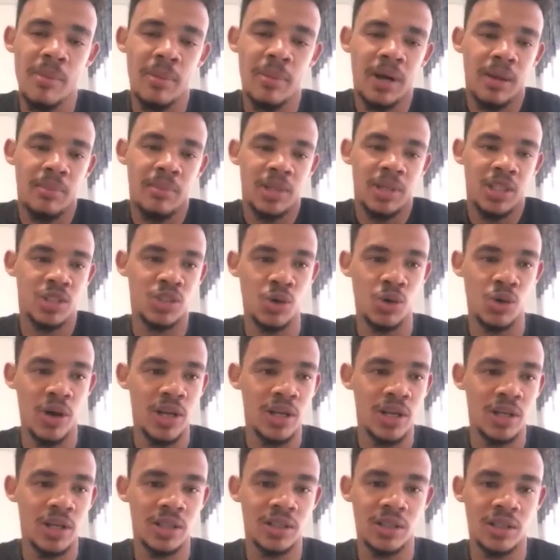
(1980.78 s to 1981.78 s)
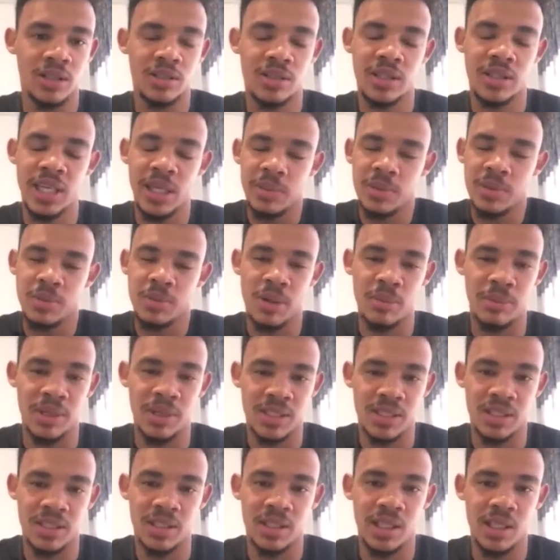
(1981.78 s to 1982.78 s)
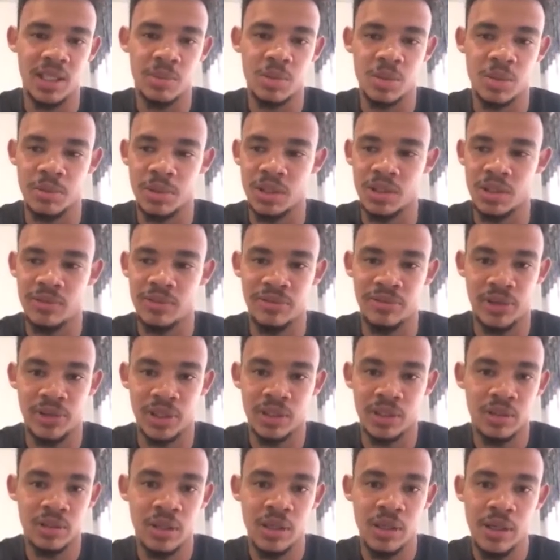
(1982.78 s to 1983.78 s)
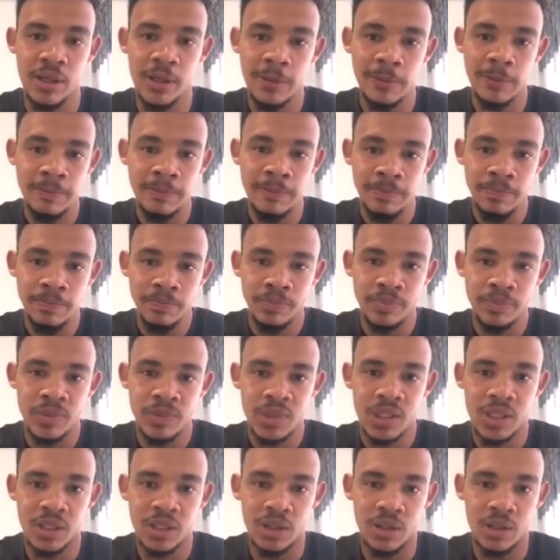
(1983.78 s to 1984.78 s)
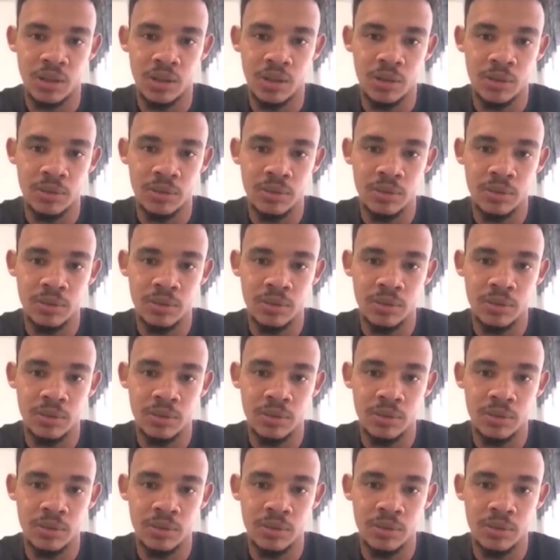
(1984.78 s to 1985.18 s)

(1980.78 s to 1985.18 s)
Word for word: but I'm enjoying it. It keeps me busy. It keeps me fit. So,